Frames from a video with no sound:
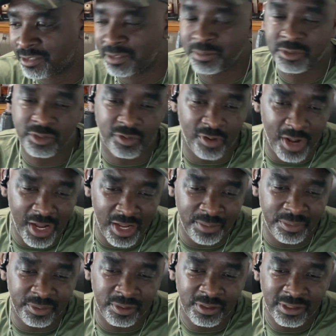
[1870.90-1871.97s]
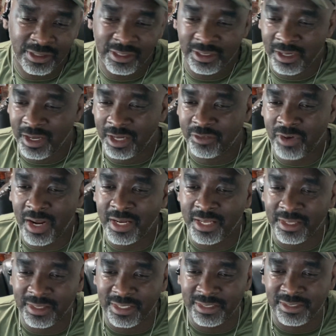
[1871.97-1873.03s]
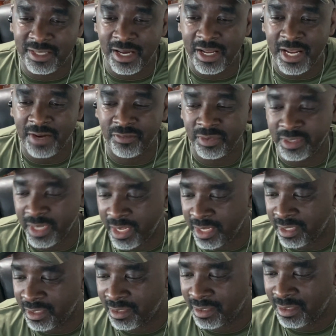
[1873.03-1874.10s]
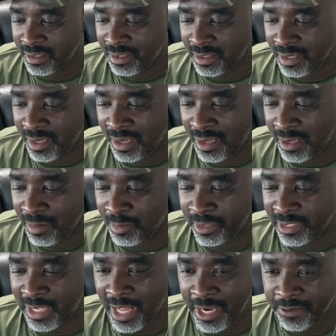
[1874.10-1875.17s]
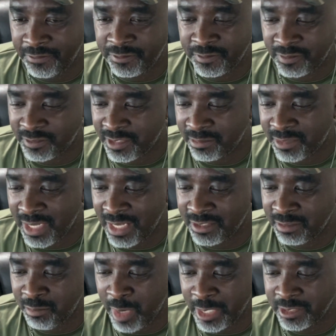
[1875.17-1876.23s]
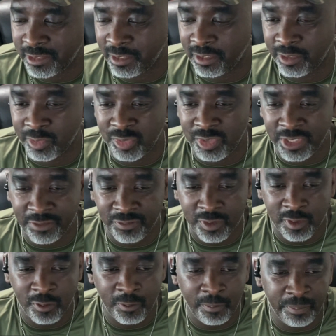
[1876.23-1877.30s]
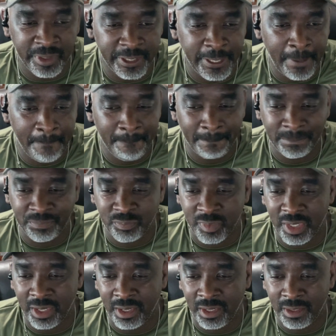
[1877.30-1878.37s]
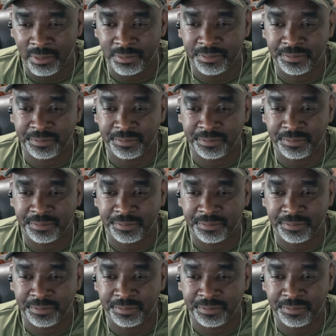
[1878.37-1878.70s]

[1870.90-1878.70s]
subscribing. I try to get these done every day. Uh, with life, sometimes it makes it a little difficult, but um,